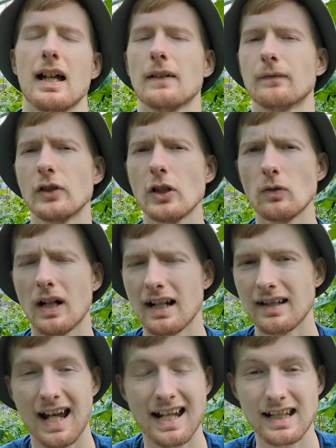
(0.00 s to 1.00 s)
Have you
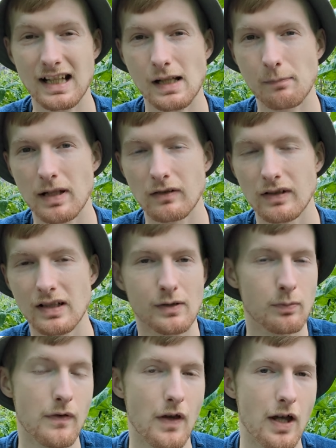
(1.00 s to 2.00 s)
had any
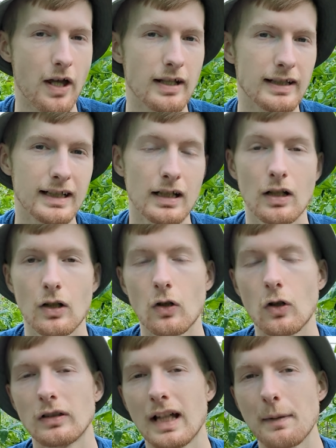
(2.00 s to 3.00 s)
experience with early
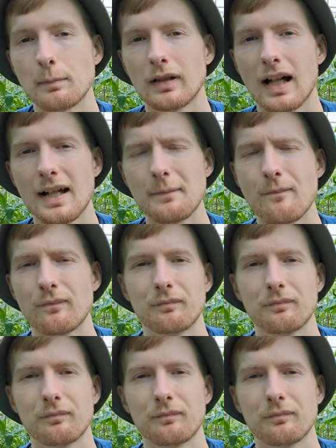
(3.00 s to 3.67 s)
or late blight?